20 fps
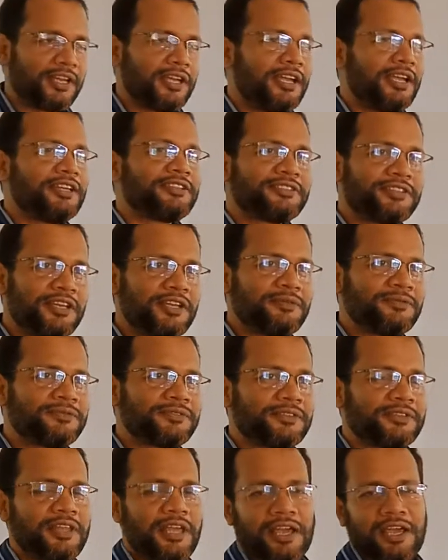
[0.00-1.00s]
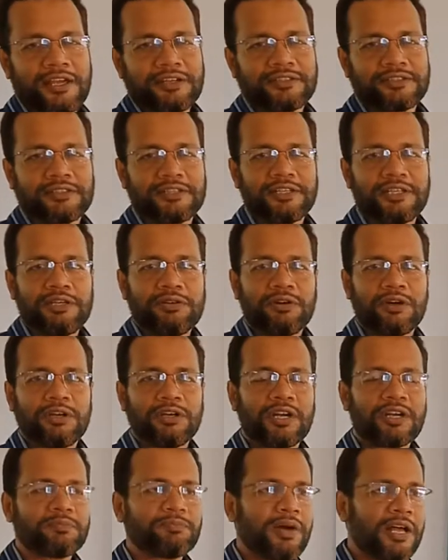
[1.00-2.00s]
It seems that you are
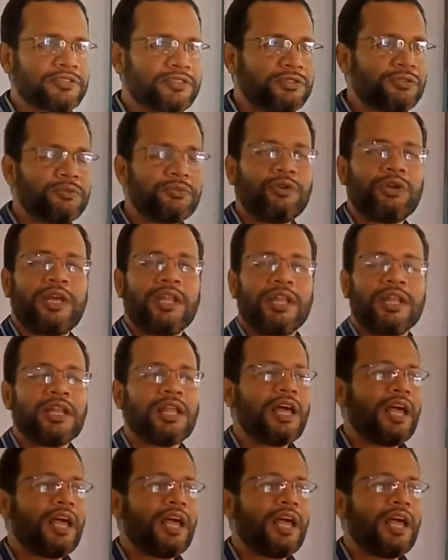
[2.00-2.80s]
not passing well